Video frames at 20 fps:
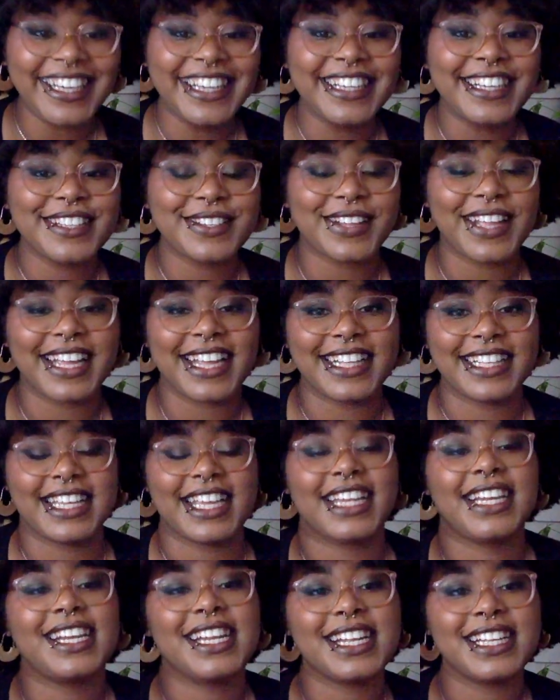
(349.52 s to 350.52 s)
So like I said,
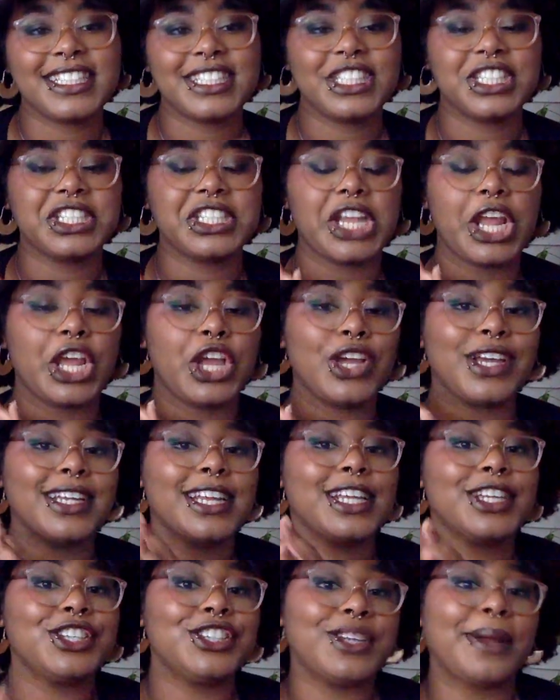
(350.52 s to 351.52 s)
it is just a good
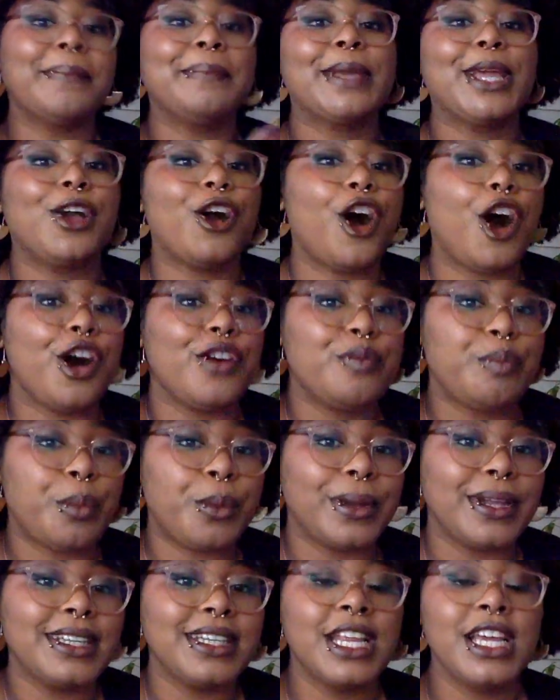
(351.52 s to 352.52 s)
jumping off
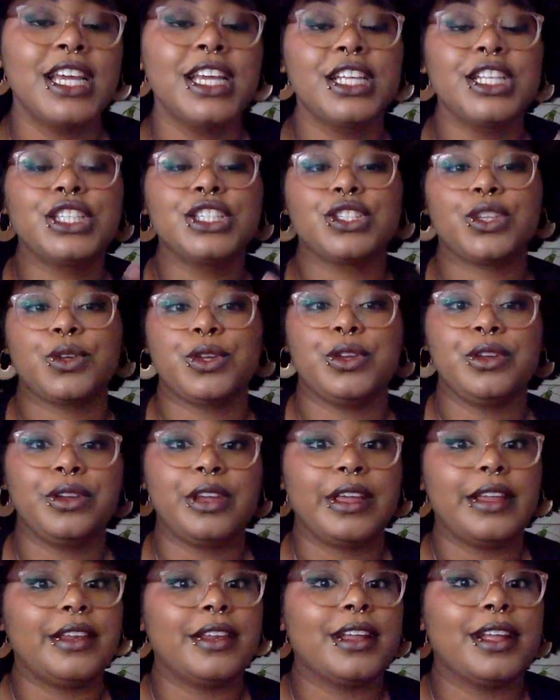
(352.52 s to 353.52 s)
point, so you
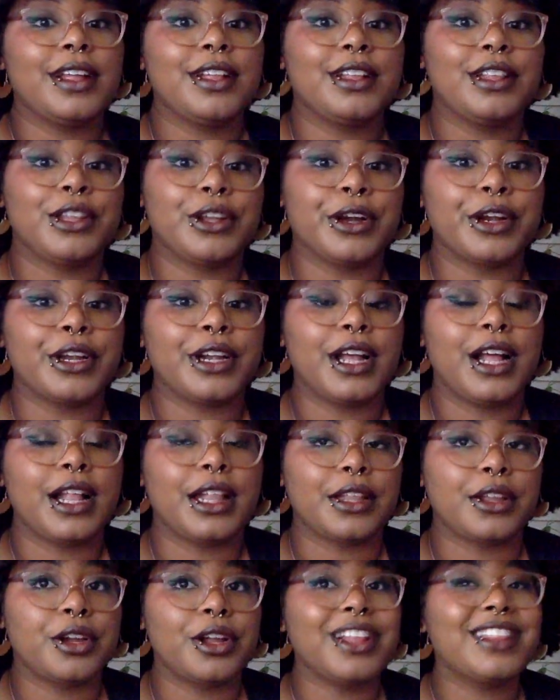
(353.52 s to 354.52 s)
can learn
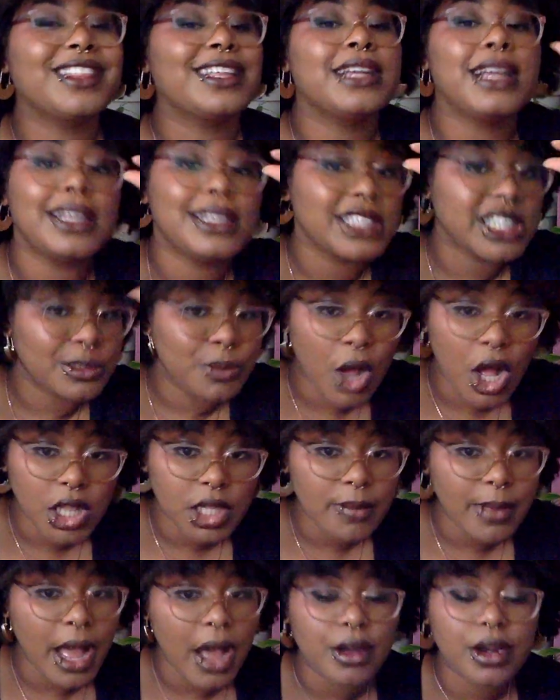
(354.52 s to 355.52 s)
a small
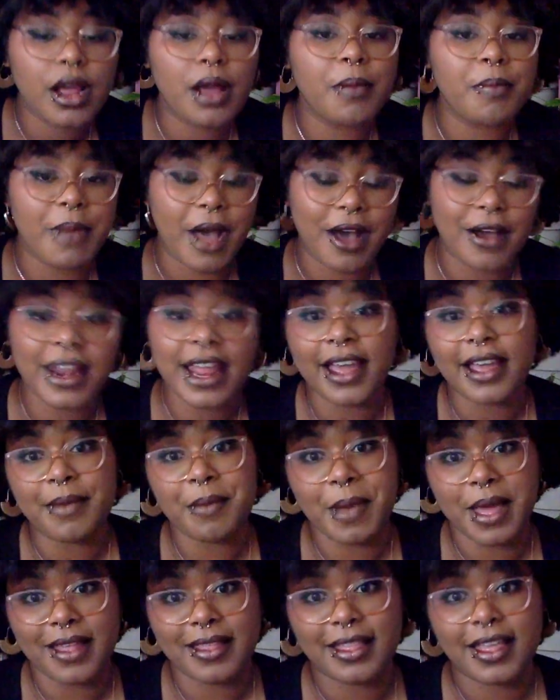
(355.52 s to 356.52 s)
amount about a
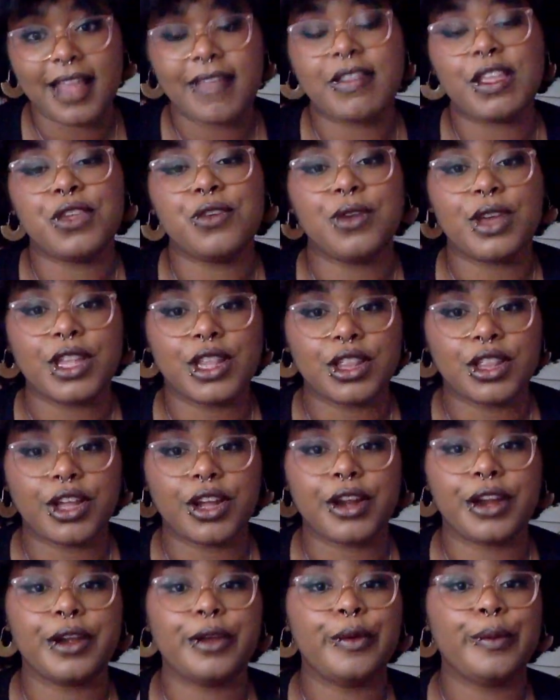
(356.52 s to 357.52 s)
myth, and then you can
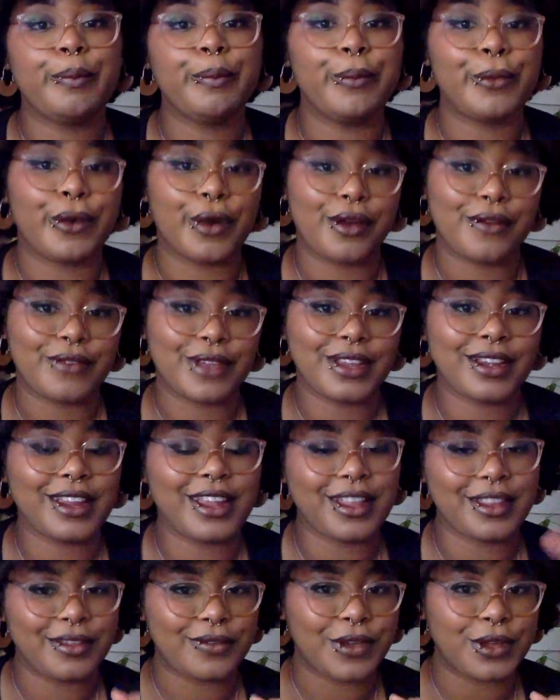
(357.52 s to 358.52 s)
learn more of it
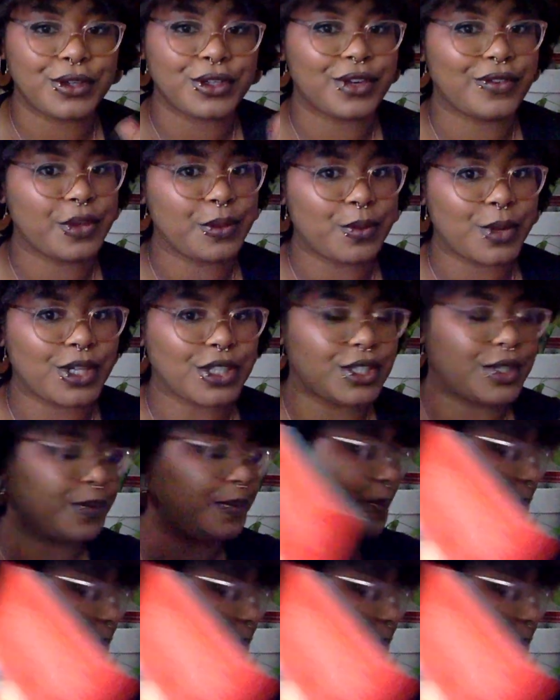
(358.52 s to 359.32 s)
in the future if you want to.